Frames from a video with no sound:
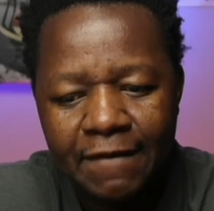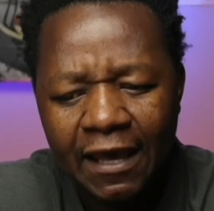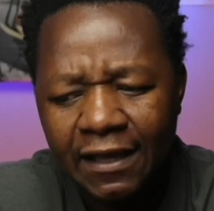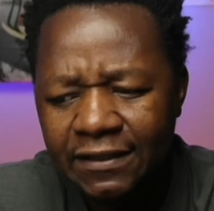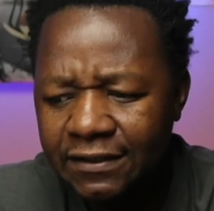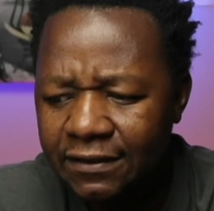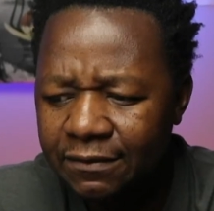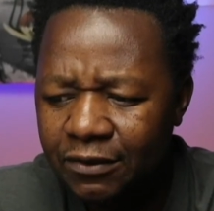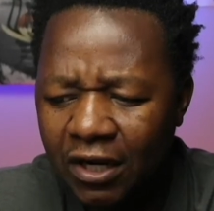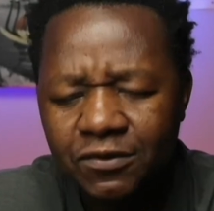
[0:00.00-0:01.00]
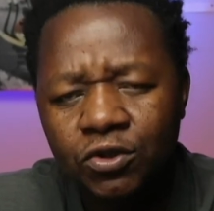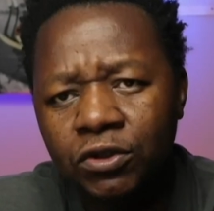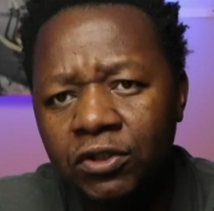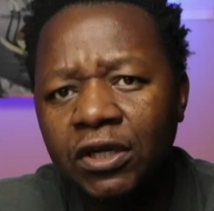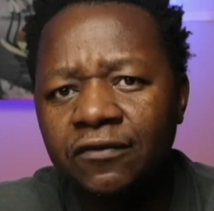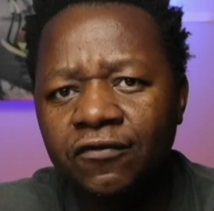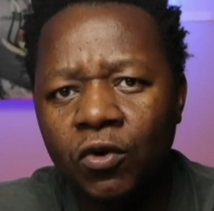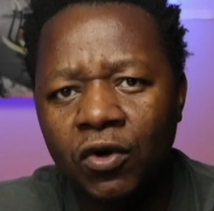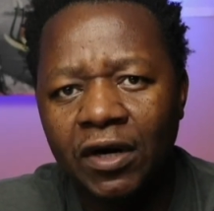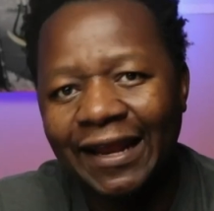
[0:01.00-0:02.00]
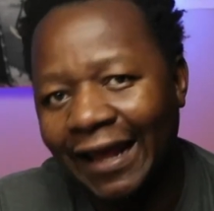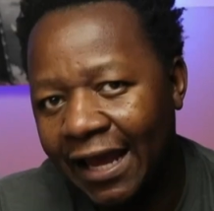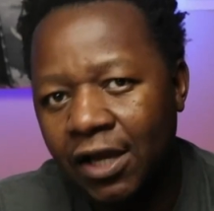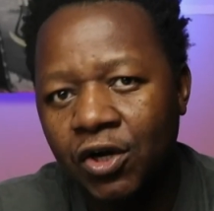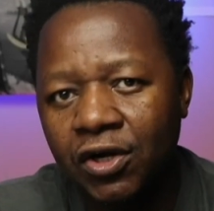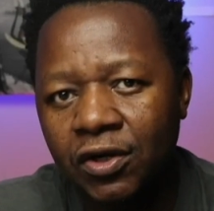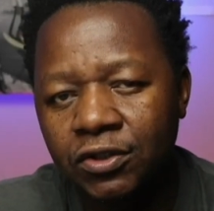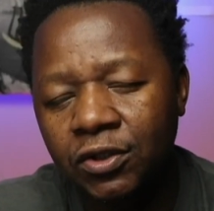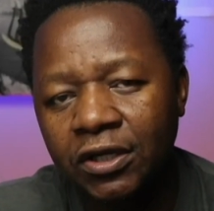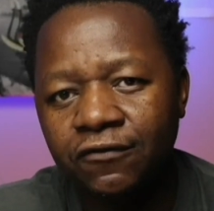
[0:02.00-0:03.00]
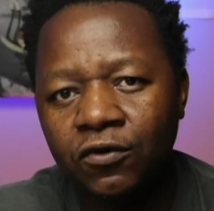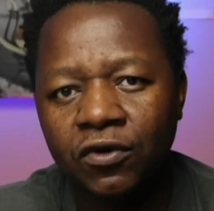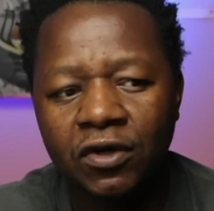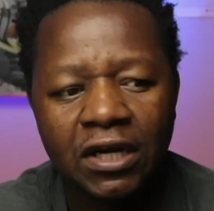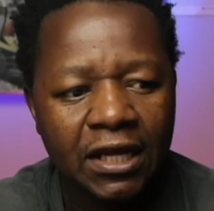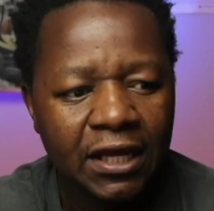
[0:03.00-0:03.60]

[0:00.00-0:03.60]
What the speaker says: and perhaps you're looking for an anchor, you're looking for